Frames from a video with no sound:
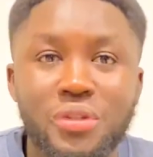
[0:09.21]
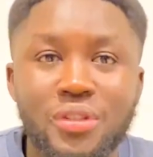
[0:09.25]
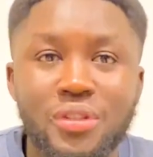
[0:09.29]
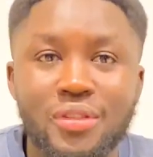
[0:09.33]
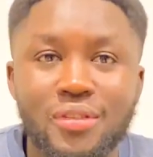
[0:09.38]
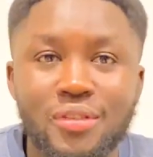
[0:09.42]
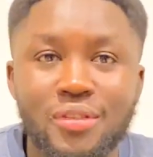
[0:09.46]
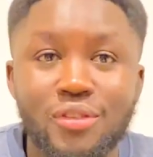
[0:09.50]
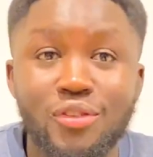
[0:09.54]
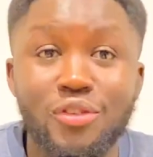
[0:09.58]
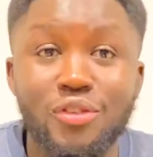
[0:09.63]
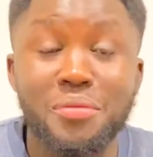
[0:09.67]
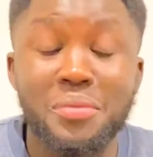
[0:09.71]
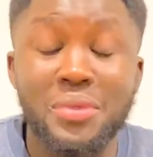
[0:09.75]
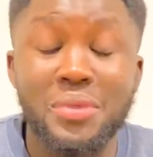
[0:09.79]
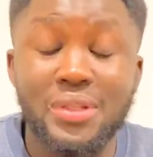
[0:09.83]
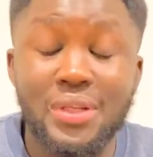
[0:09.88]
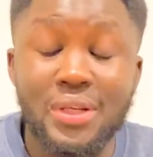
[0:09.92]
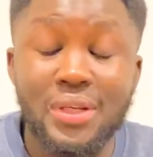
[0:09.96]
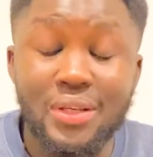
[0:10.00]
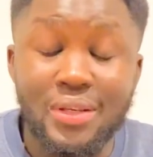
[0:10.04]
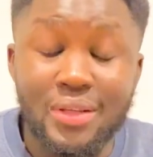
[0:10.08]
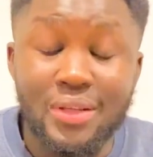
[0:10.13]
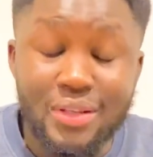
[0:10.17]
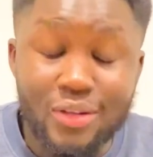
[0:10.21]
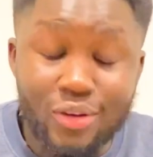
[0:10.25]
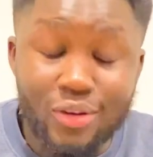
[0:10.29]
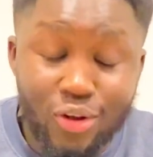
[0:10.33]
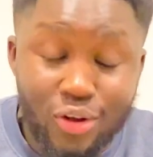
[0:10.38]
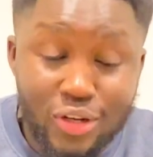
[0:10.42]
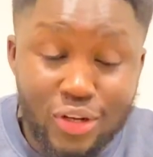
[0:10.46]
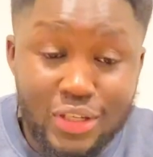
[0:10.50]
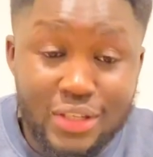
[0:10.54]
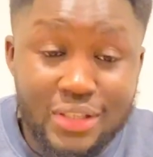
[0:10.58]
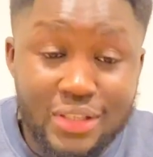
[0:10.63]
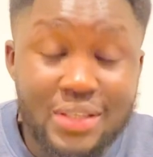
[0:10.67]
So you'll be taking
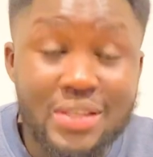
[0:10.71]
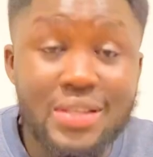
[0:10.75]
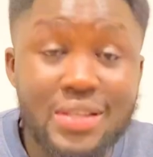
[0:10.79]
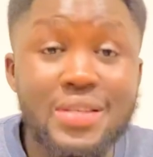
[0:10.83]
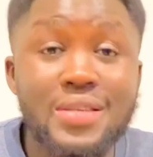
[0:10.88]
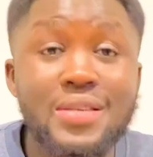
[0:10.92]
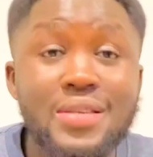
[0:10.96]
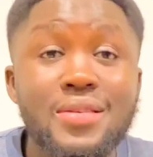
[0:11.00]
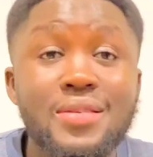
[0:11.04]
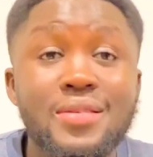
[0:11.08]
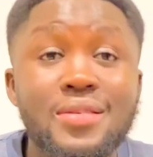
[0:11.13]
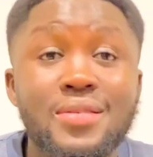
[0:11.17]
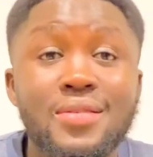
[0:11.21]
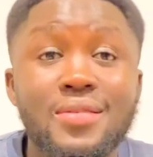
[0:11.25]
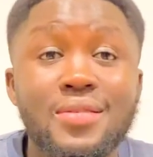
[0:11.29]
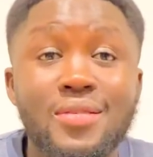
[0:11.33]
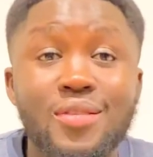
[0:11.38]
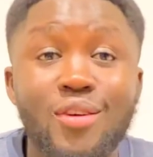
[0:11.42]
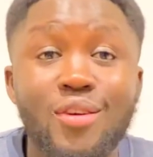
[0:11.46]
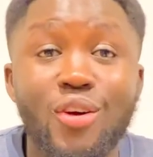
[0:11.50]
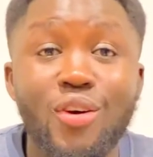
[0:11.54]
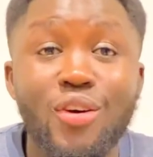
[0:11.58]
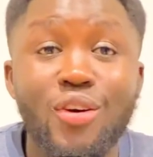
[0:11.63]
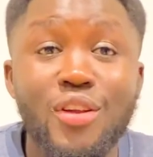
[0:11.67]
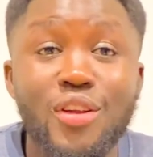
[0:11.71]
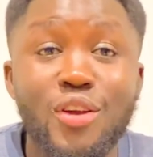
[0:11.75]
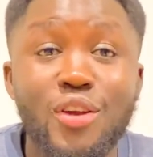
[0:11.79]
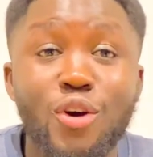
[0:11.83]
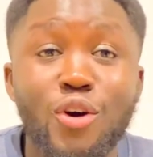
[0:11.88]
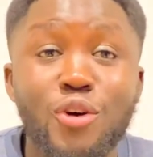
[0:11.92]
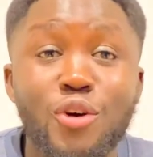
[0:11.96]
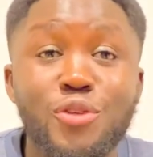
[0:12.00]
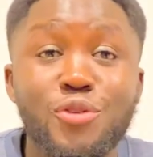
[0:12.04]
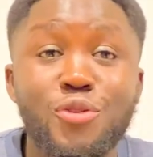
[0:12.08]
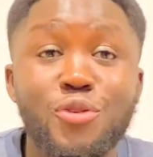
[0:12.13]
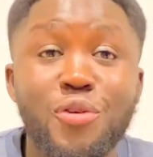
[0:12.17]
all the teas, all the
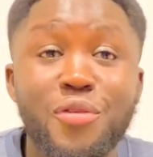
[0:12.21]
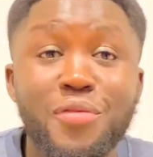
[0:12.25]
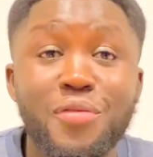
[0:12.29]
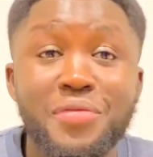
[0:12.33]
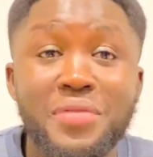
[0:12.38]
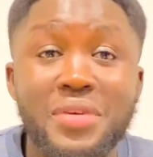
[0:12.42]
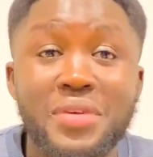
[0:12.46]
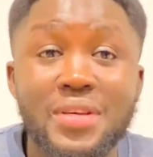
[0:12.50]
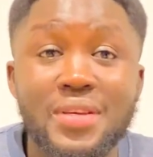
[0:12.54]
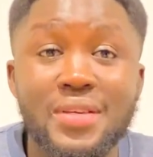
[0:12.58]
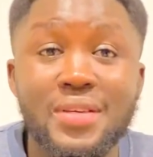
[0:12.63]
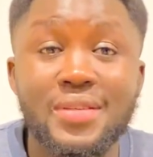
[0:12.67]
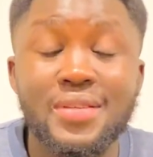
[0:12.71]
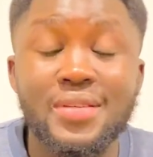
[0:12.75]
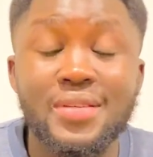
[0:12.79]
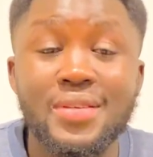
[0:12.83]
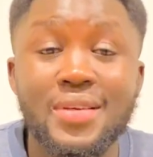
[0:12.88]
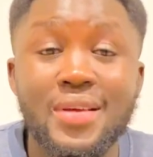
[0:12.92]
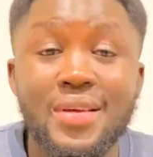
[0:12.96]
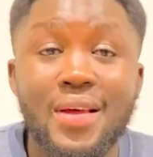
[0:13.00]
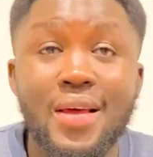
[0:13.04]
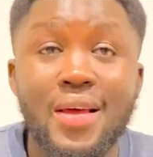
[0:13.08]
hot coffees,